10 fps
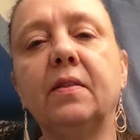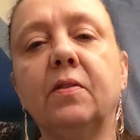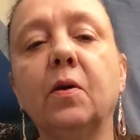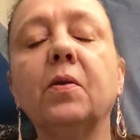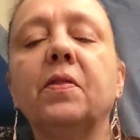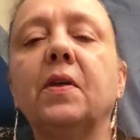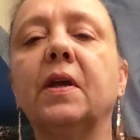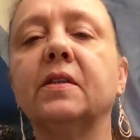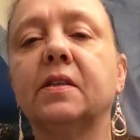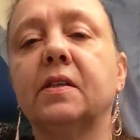The only
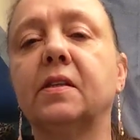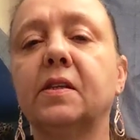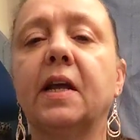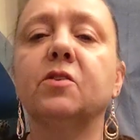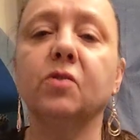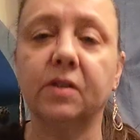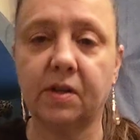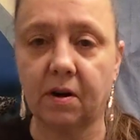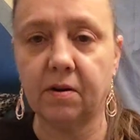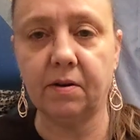thing is it's natural. It's
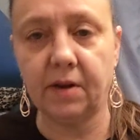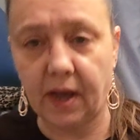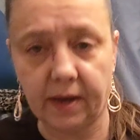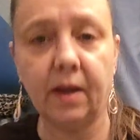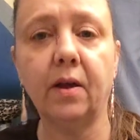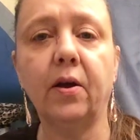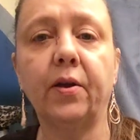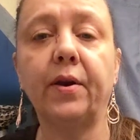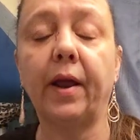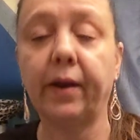not
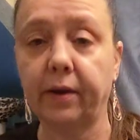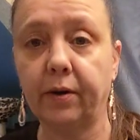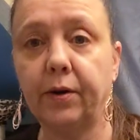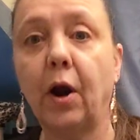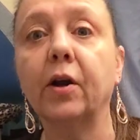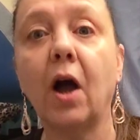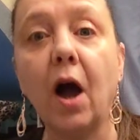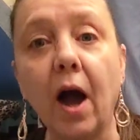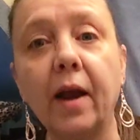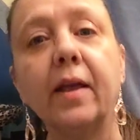a
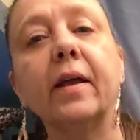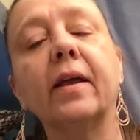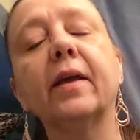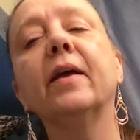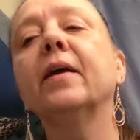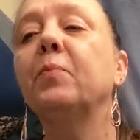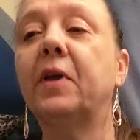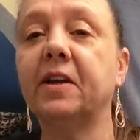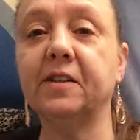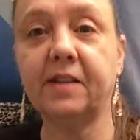narcotic,
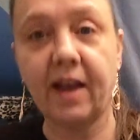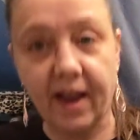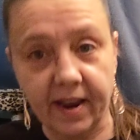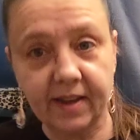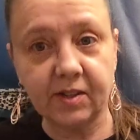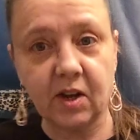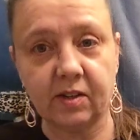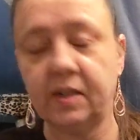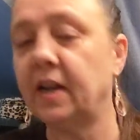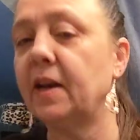because I can talk
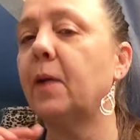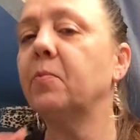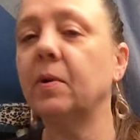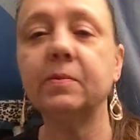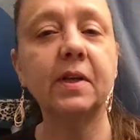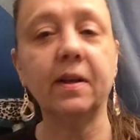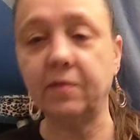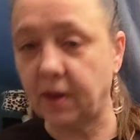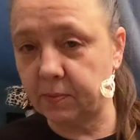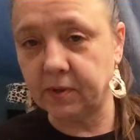today, and I promise I
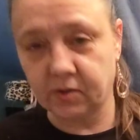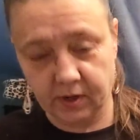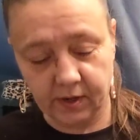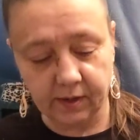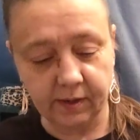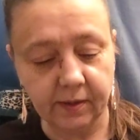have not been drinking.